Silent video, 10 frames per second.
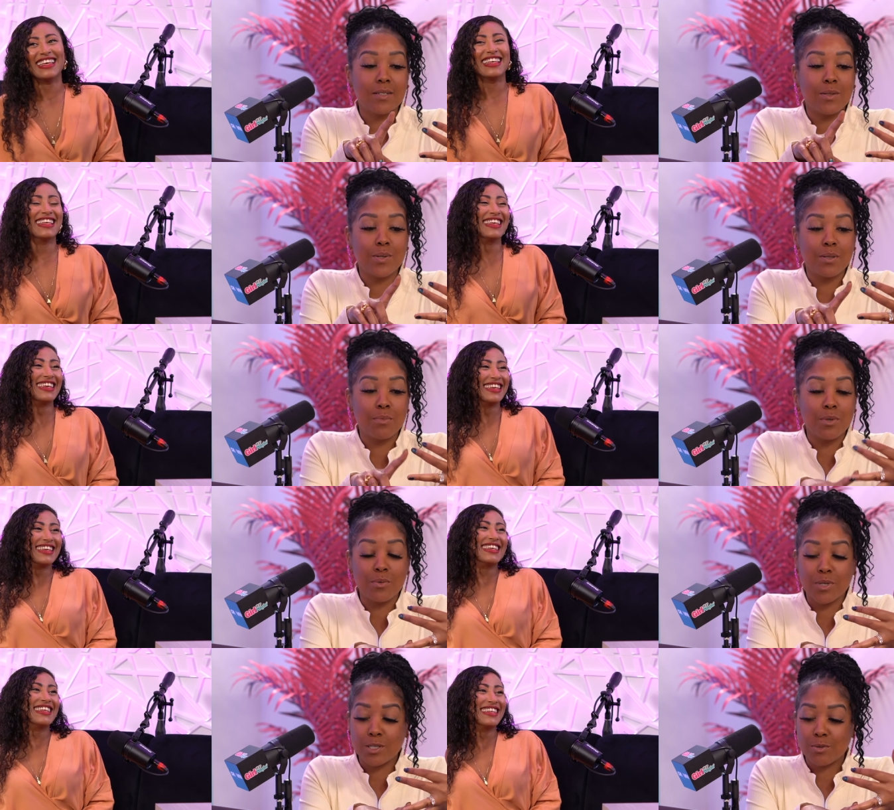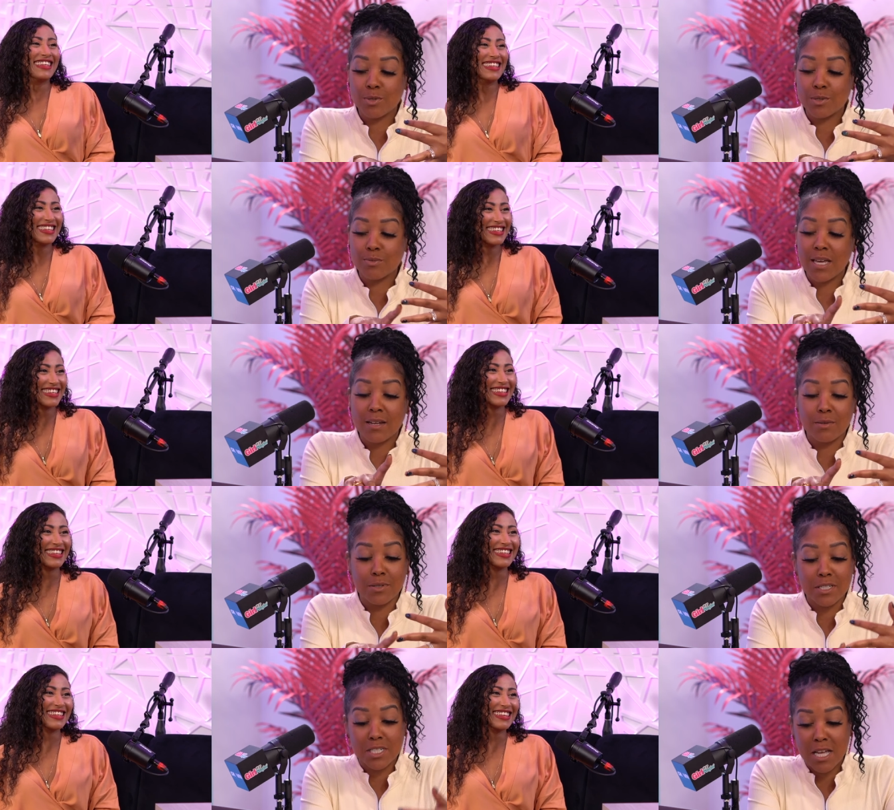Speaker 1: doing the moon rituals. We got to do
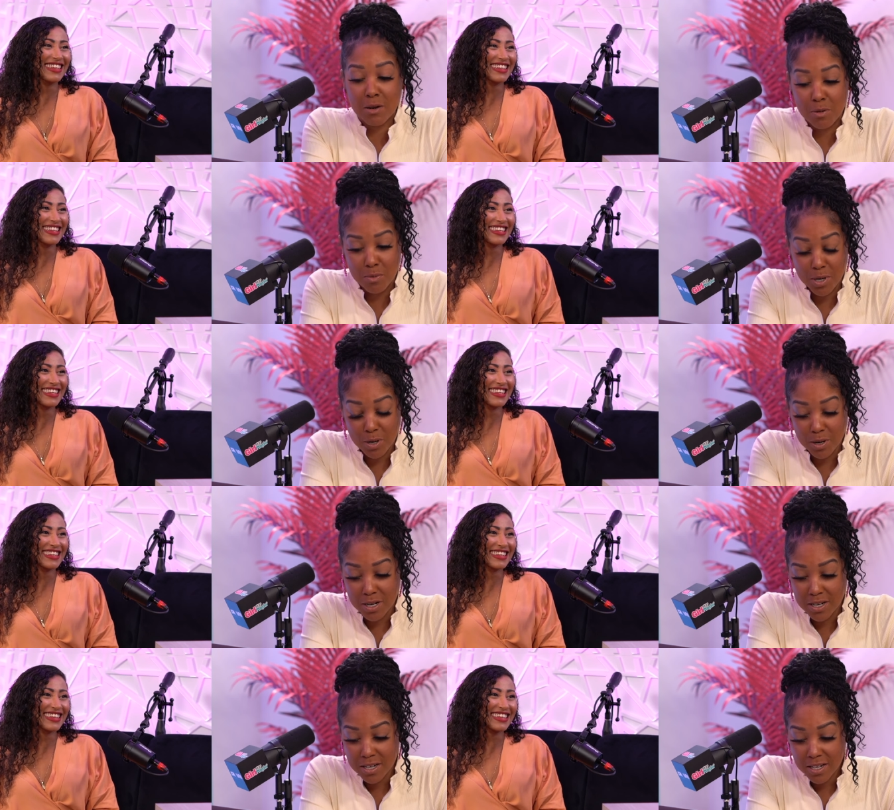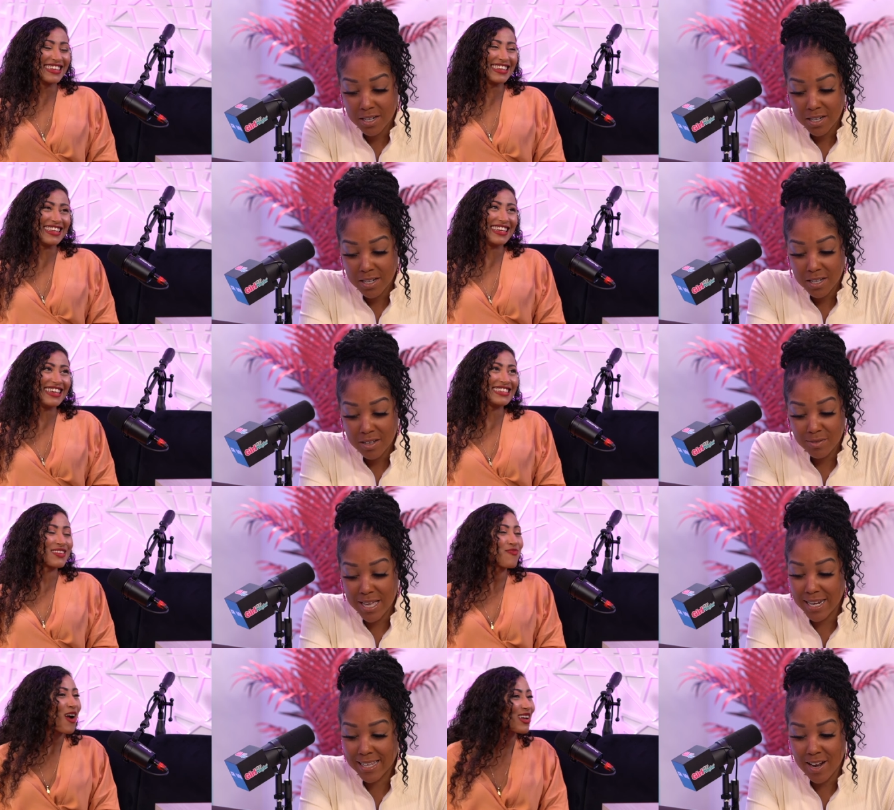this shadow work it's
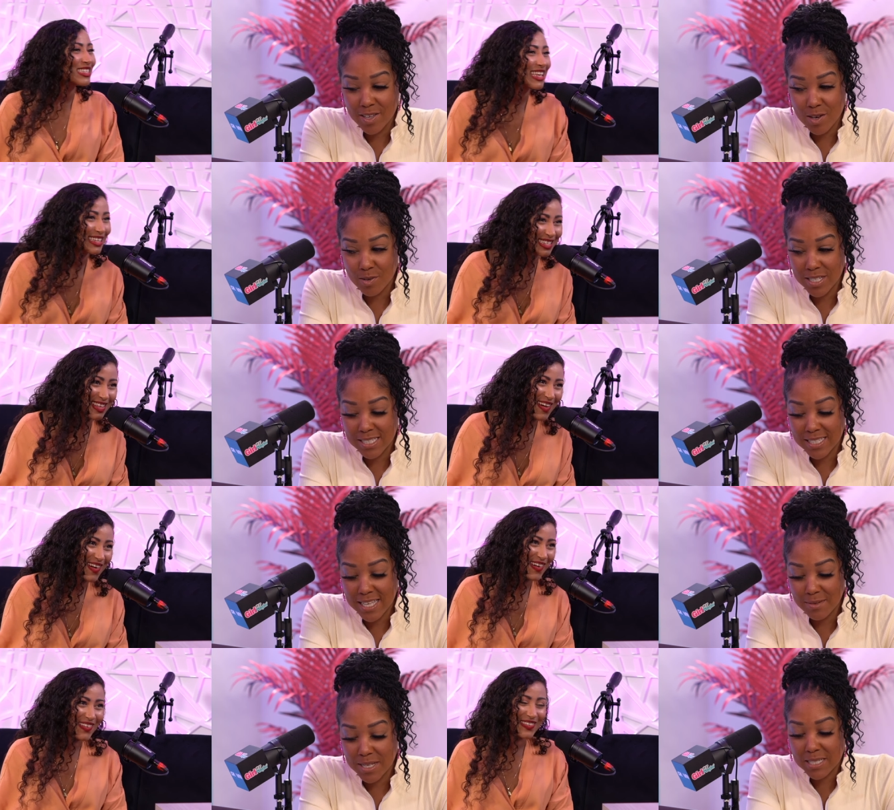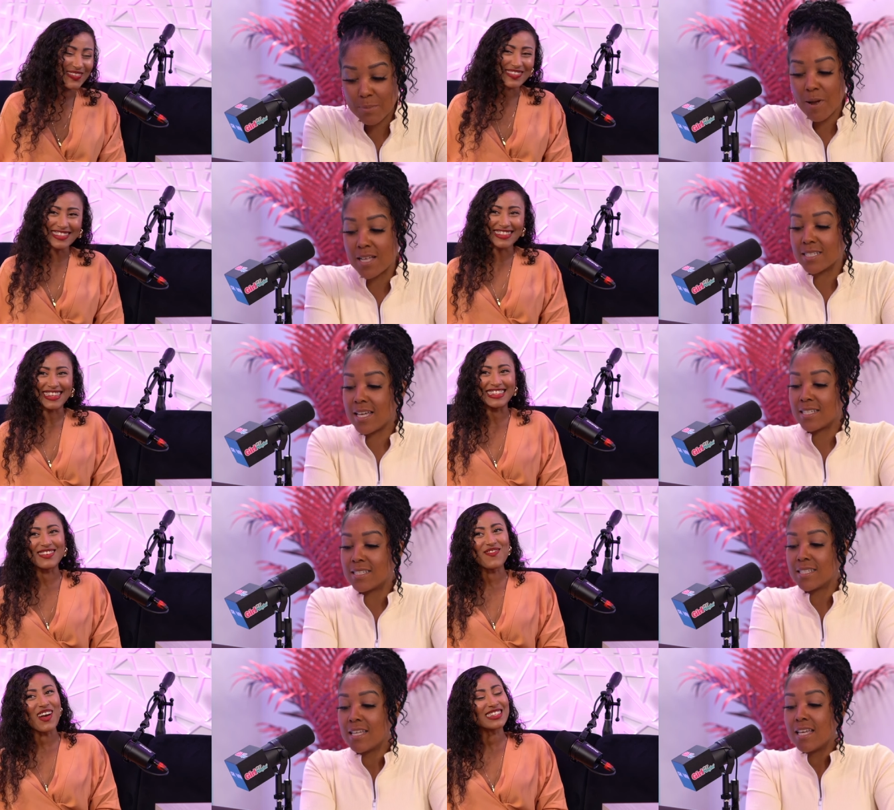a process though. Steam. It's a
Speaker 2: process. It's
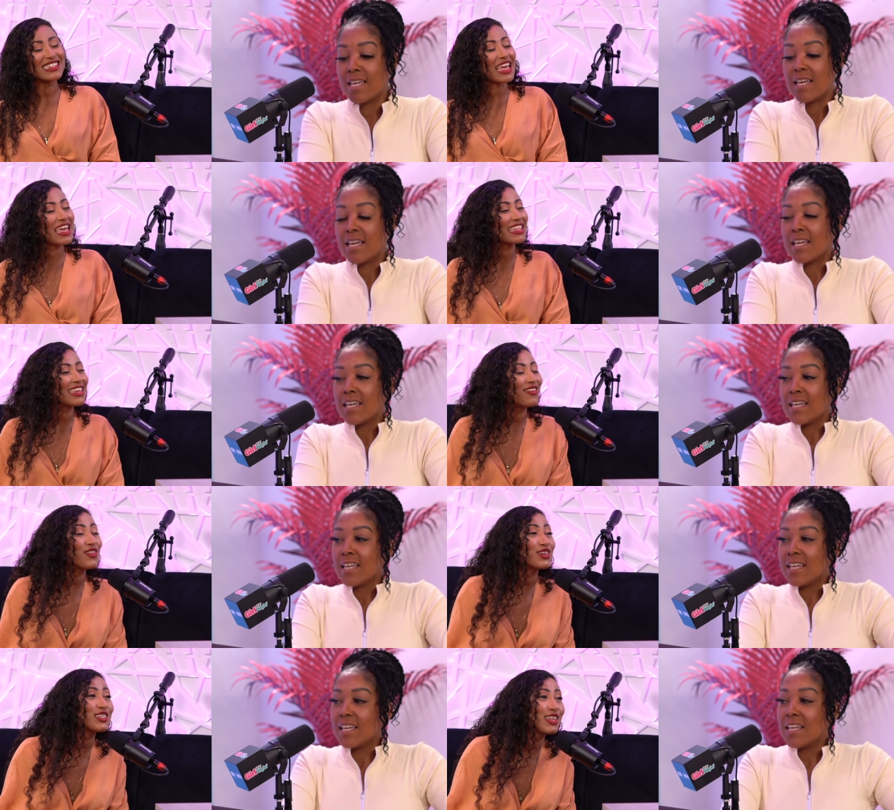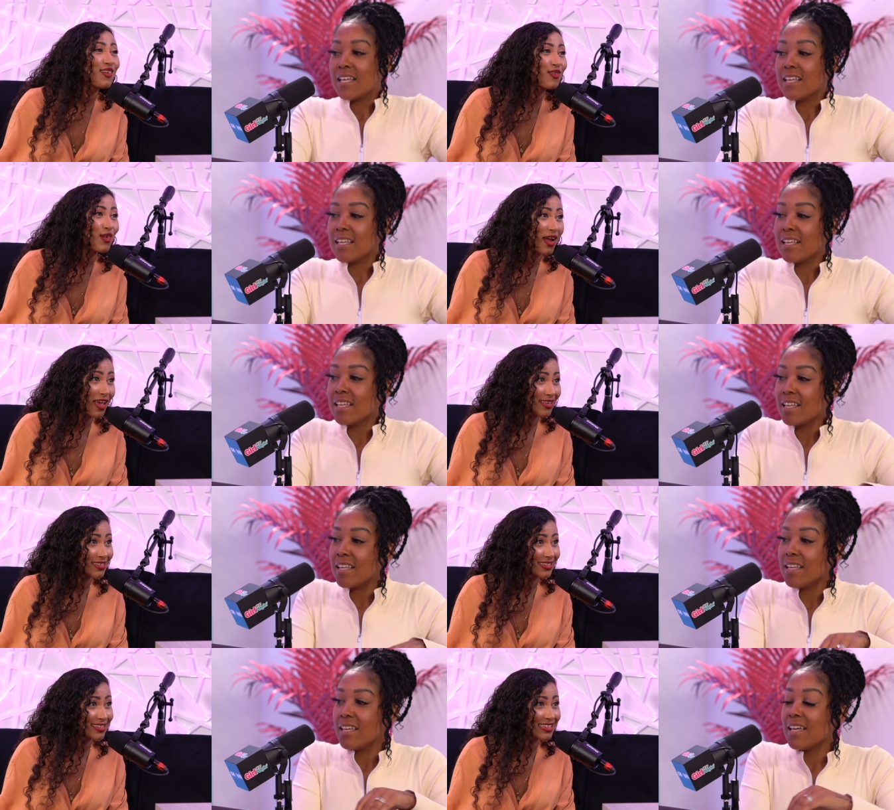a process, and give yourself
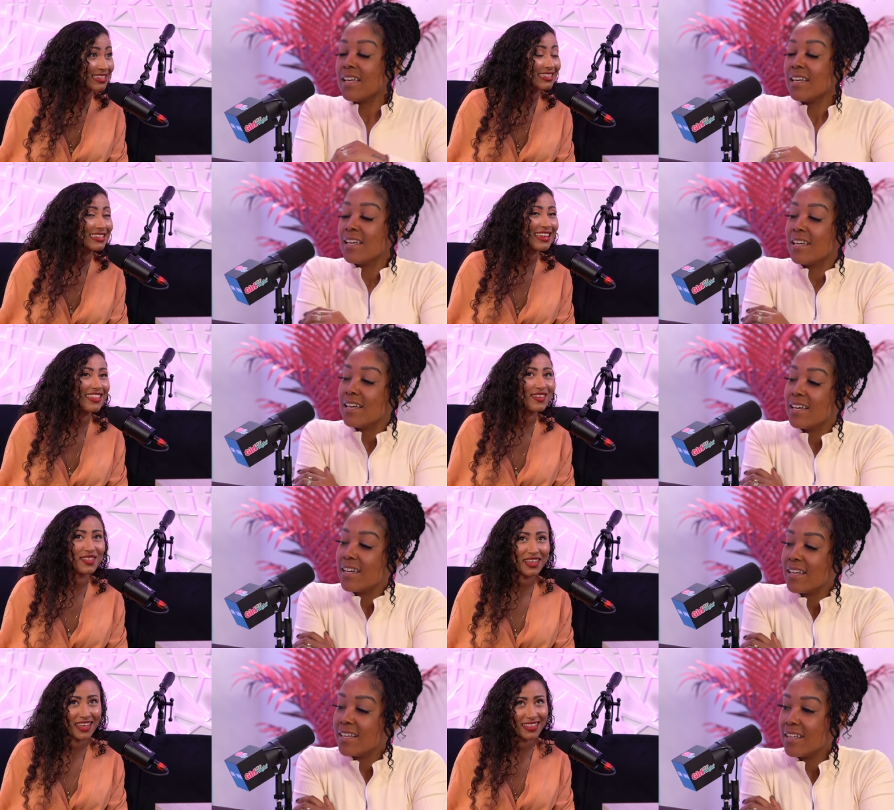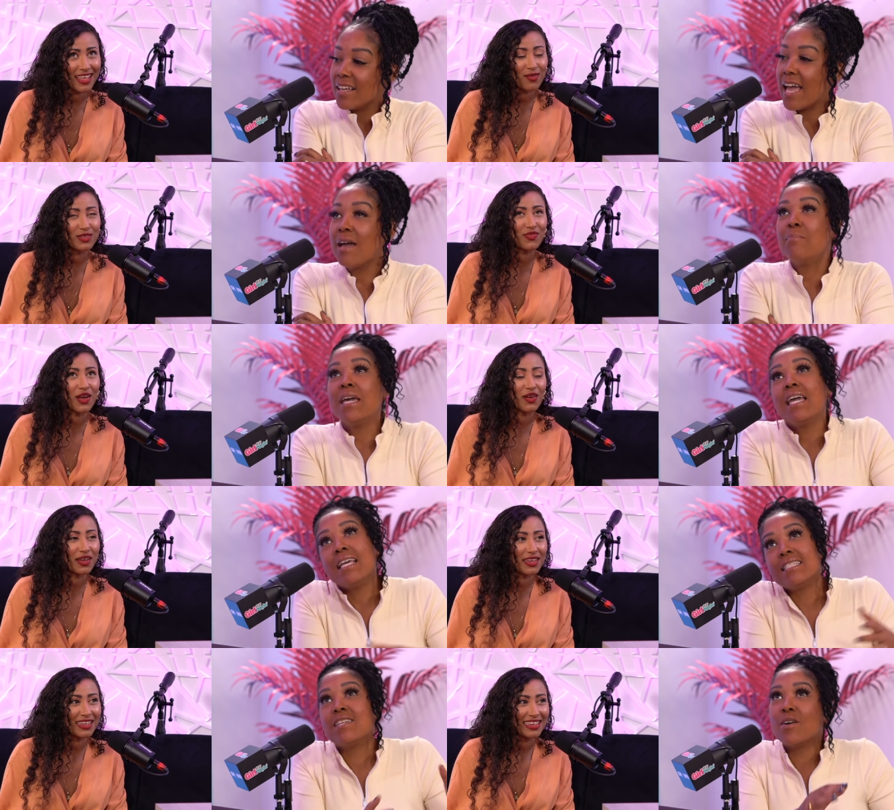grace. This is another thing that and be very...
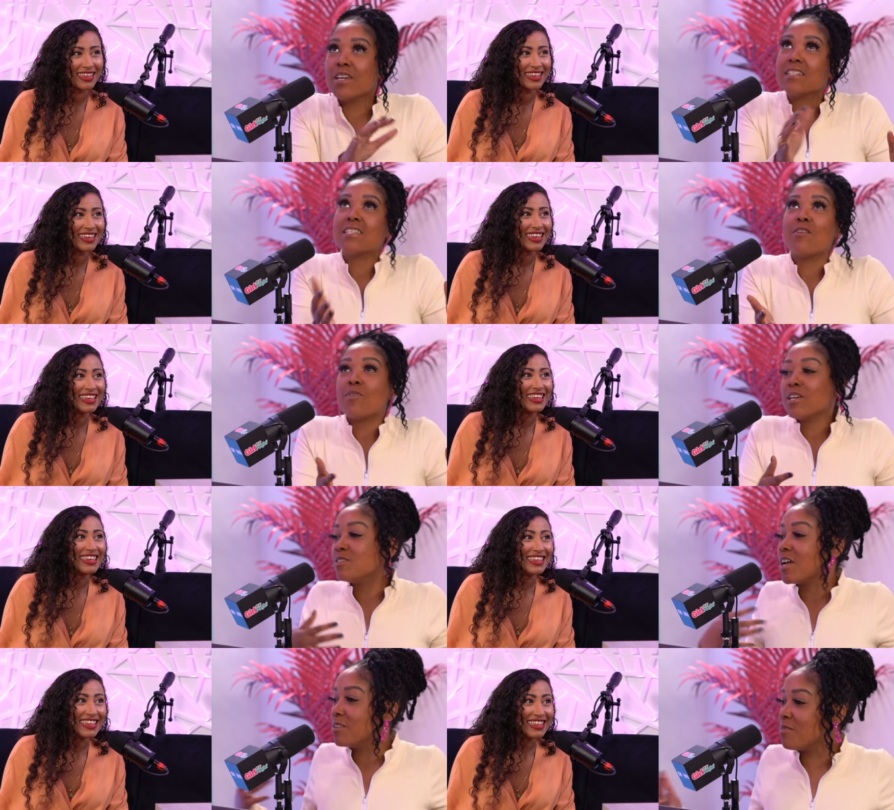easy
Speaker 1: on yourself while you're trying to do